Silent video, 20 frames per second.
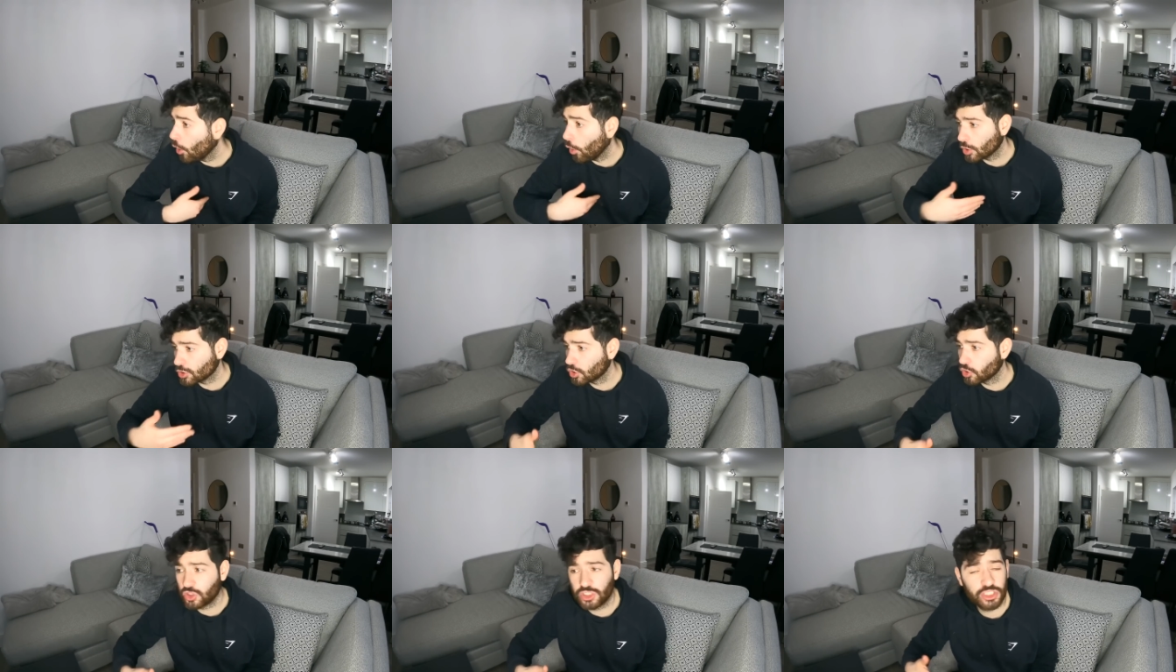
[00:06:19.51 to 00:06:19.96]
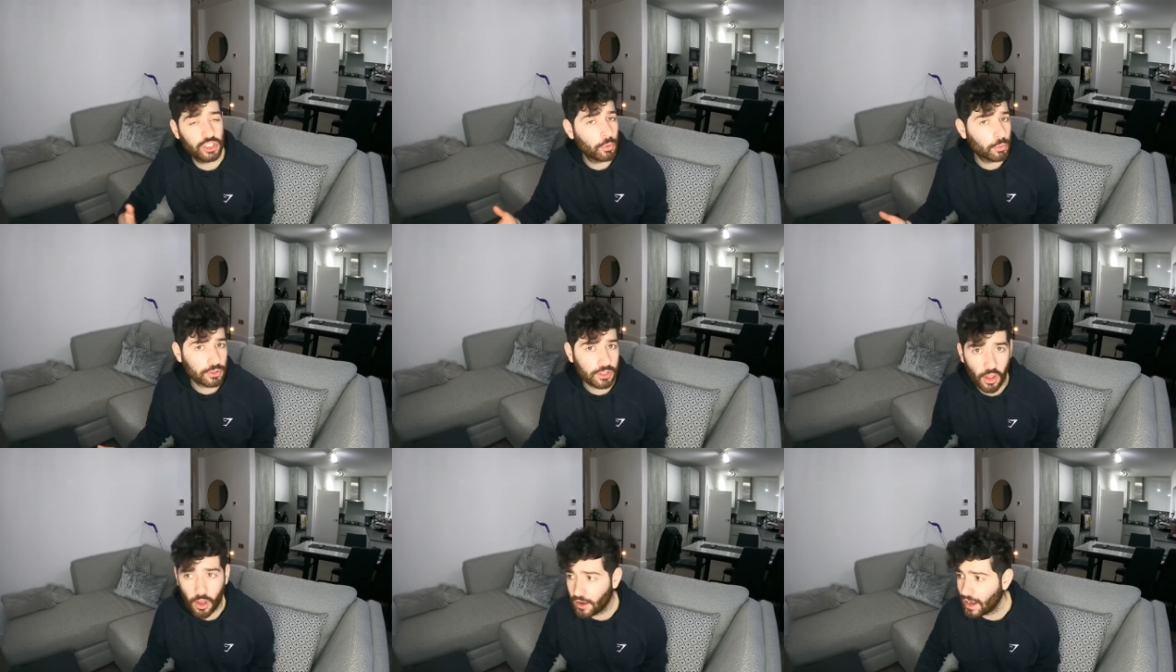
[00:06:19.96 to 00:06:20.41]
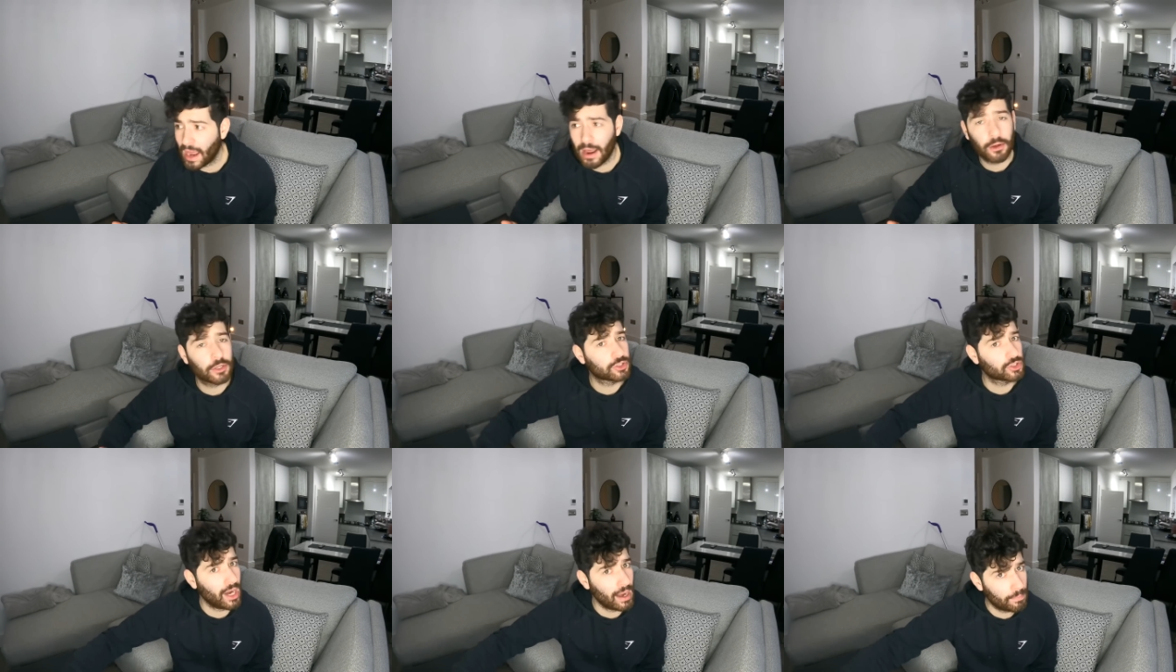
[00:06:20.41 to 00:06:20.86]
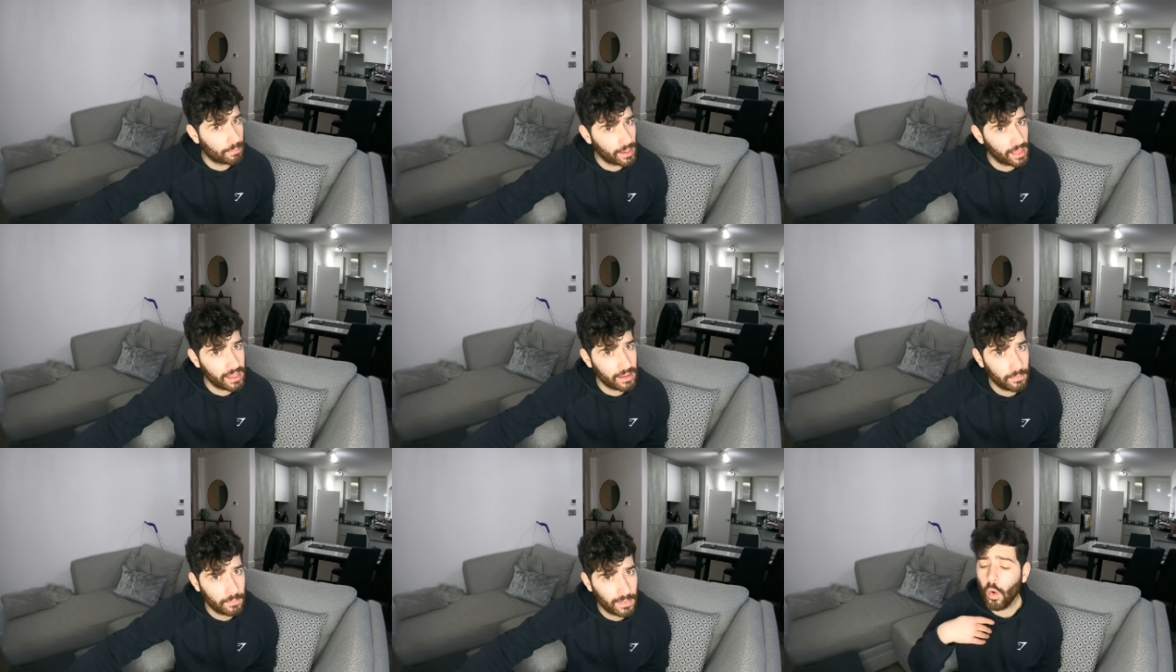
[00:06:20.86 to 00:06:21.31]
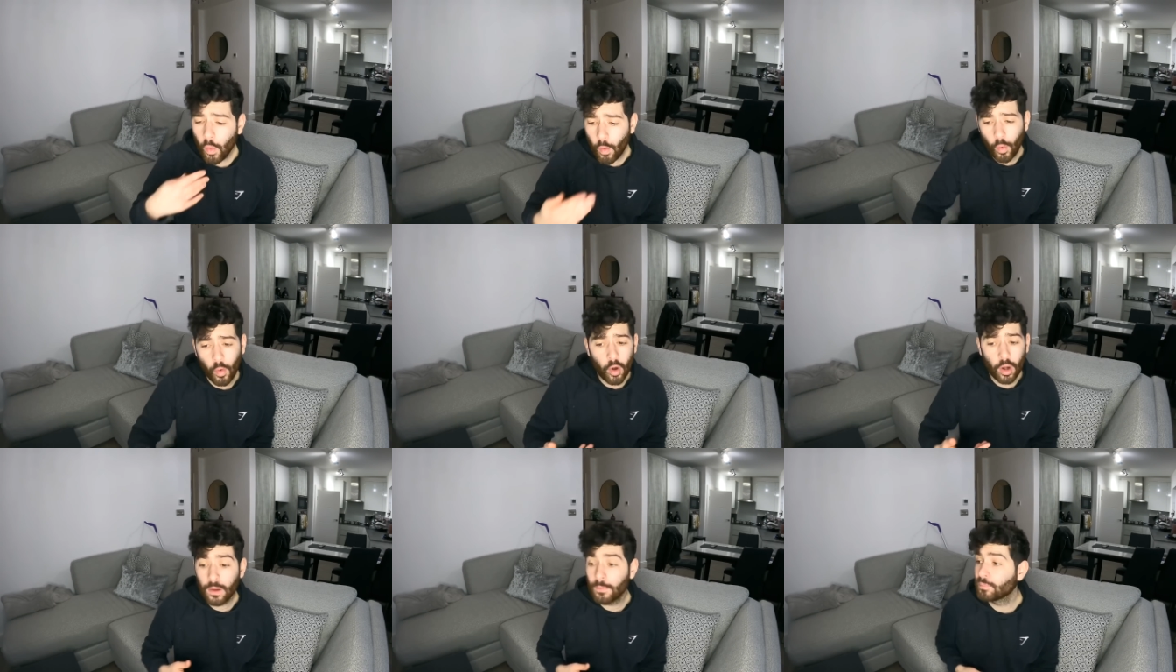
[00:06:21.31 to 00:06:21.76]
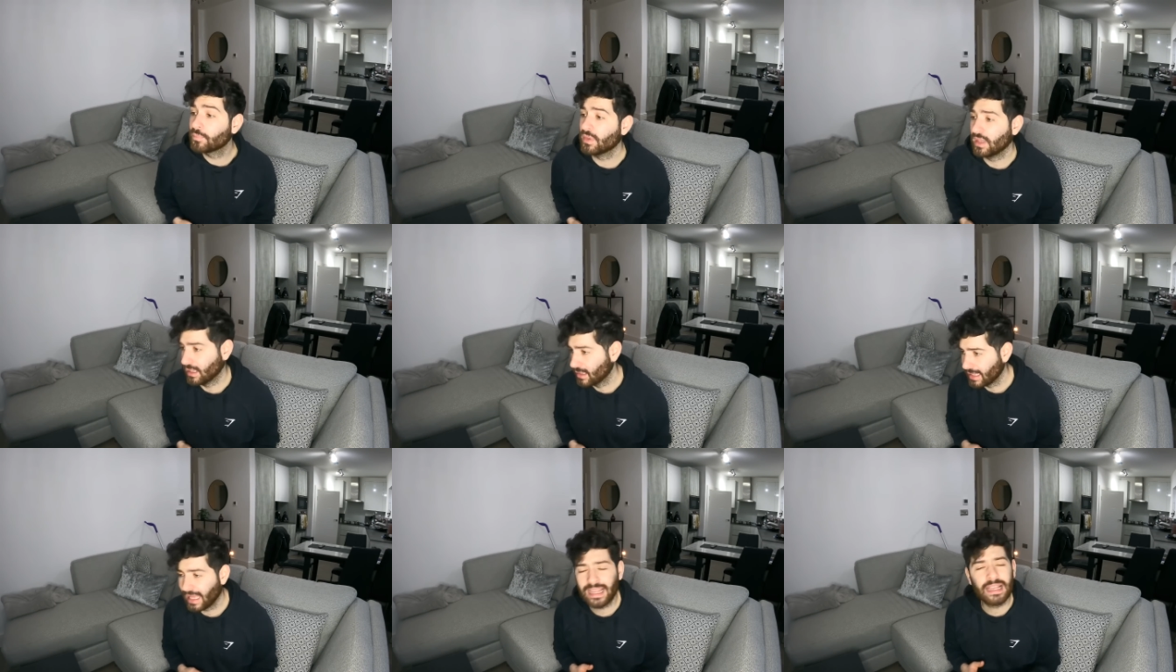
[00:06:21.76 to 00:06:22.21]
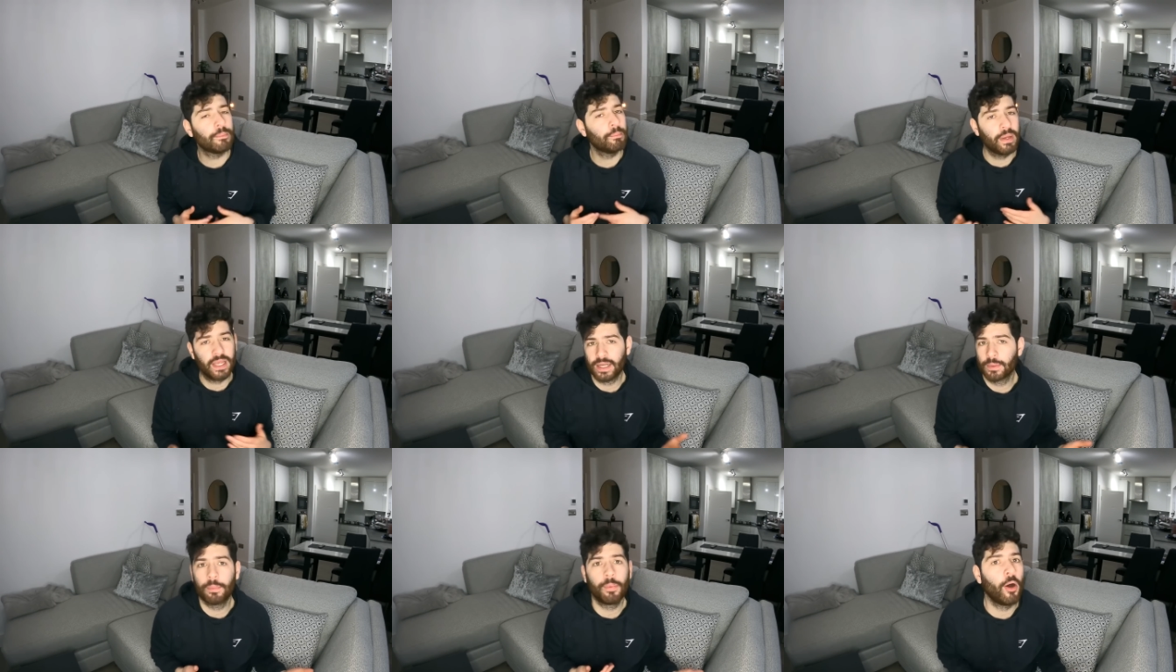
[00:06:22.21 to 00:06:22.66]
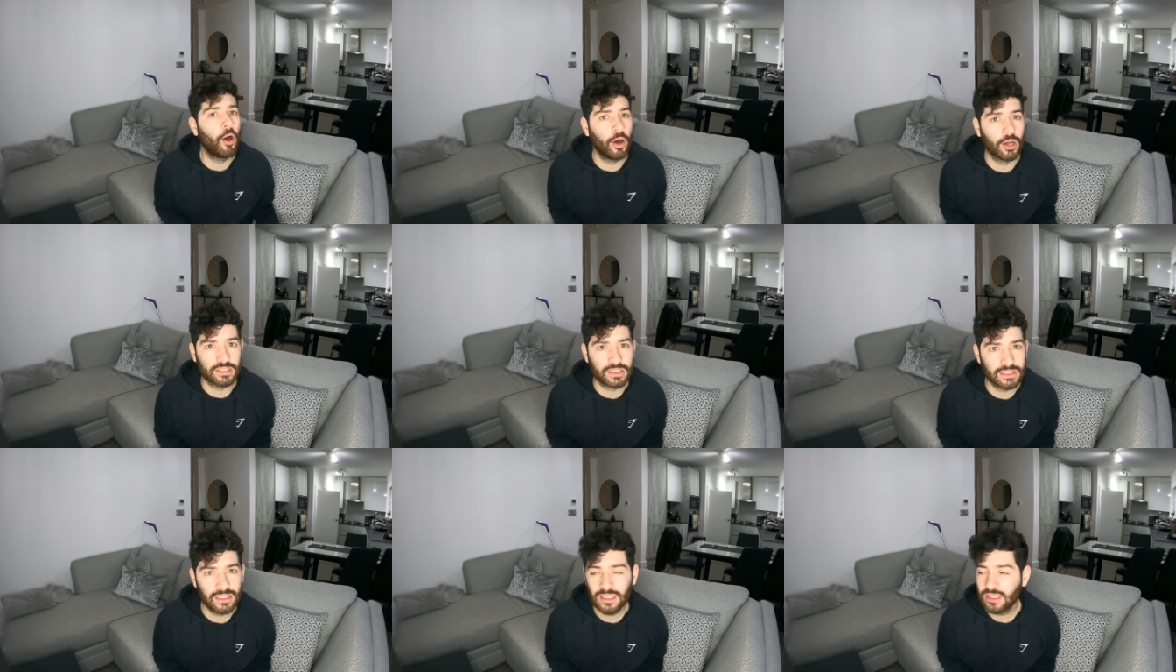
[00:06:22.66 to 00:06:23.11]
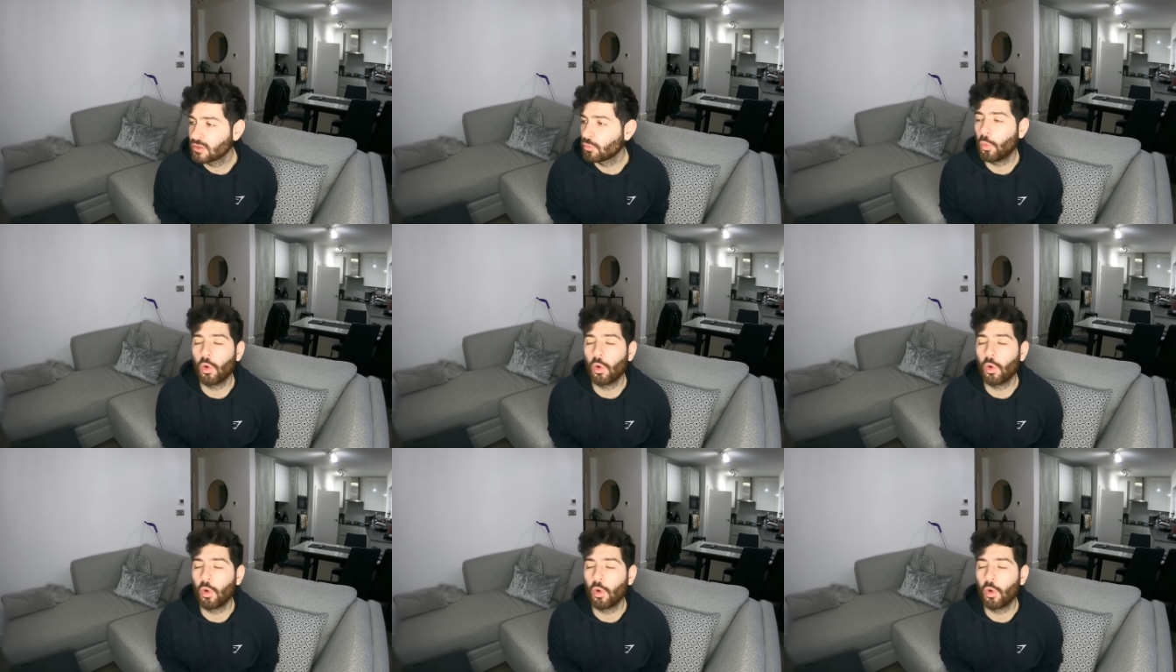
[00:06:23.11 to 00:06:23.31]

or Jorginho will turn out and try play, or they can pick a pass.